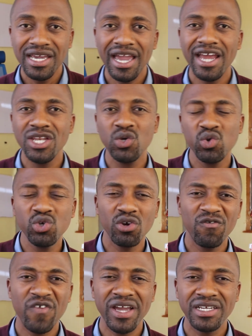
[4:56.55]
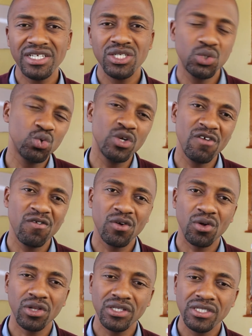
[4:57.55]
and you will not find it too
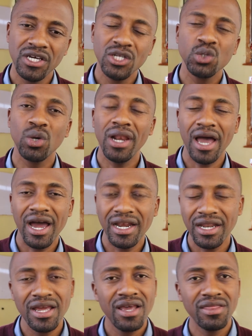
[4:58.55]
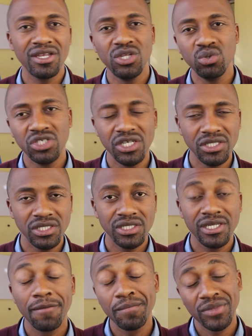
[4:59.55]
difficult to learn the new changes.